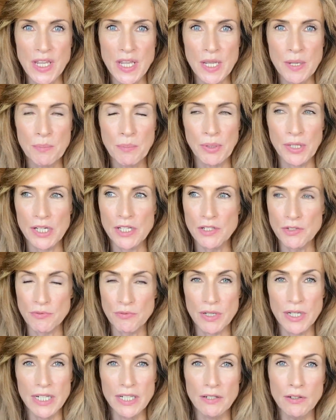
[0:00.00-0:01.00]
But it's
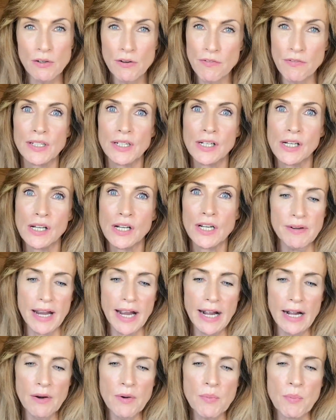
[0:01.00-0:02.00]
really awful.
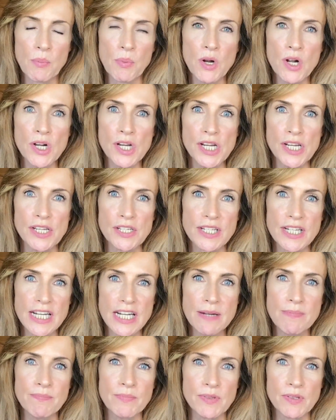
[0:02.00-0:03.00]
Our bodies
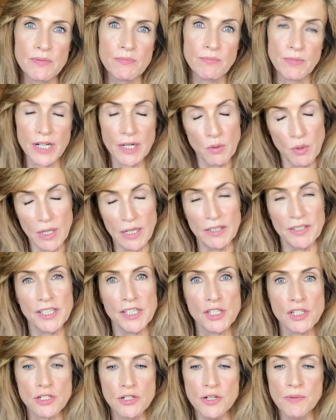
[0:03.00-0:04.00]

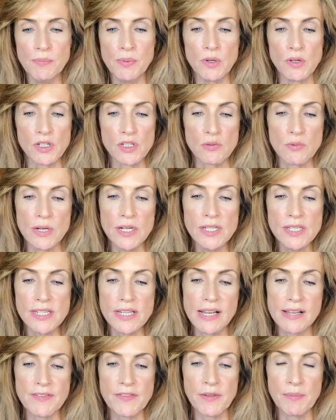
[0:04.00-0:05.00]
there's two books. One's
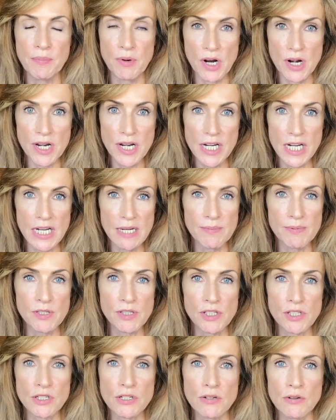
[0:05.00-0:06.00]
The Body Keeps the
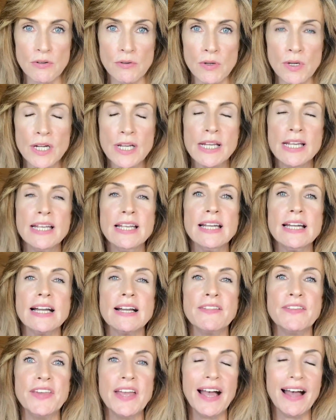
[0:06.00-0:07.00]
Score,
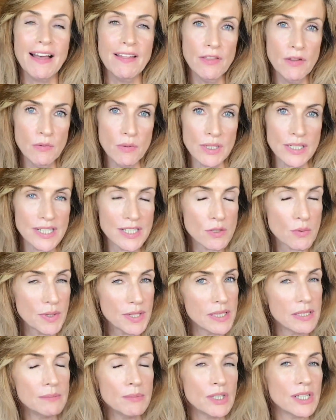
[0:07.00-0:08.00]
and the other one is When
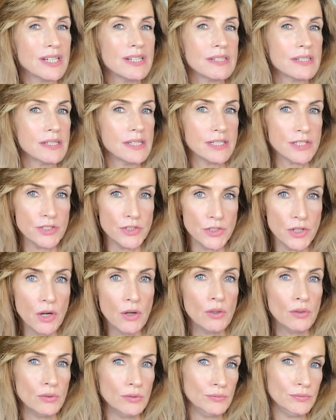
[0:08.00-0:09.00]
the Body Says
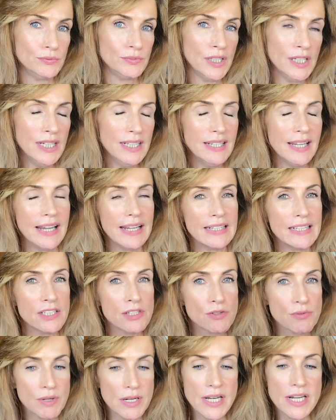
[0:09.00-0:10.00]
No. And
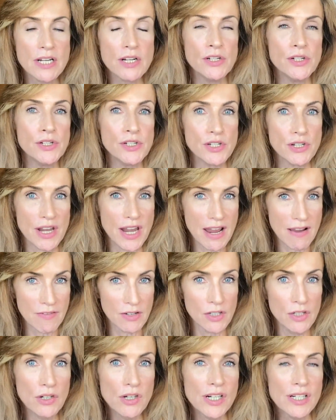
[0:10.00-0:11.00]
it's really good to have a
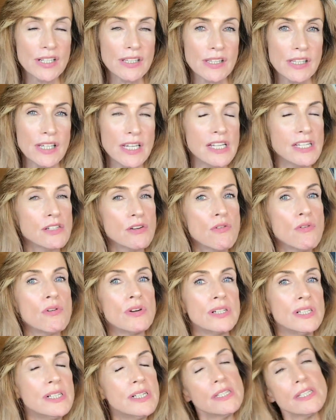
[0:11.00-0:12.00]
look at these or
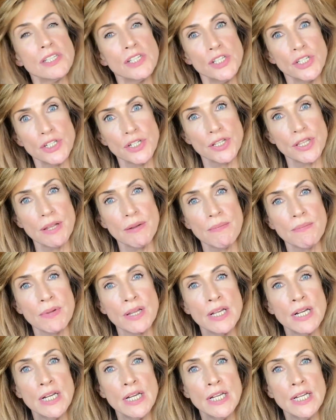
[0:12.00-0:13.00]
listen to them,
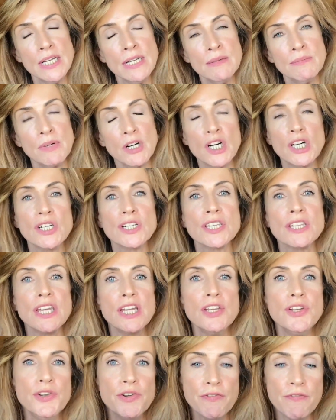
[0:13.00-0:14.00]
because
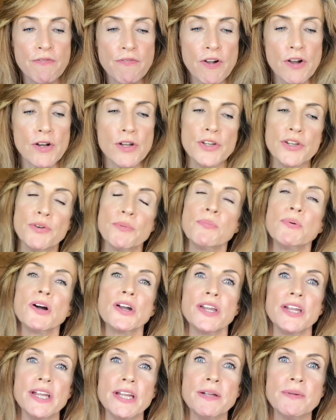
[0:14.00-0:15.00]
then you follow your
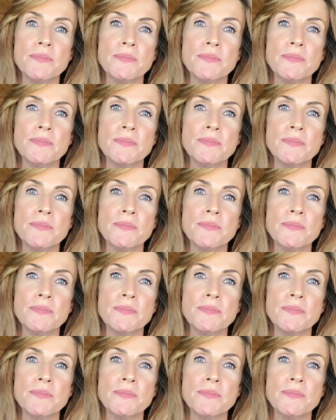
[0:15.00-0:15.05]
body.